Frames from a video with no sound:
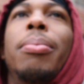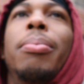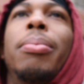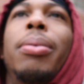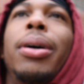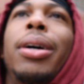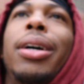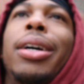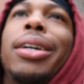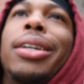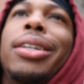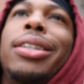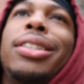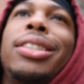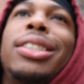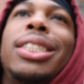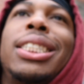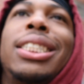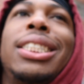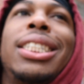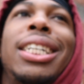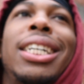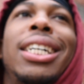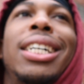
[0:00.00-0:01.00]
But
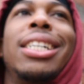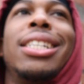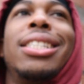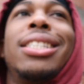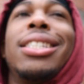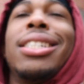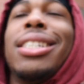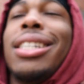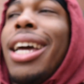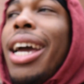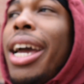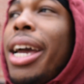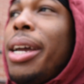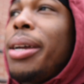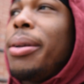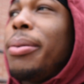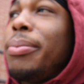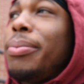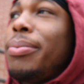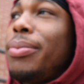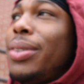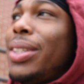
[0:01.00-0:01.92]
shit, today,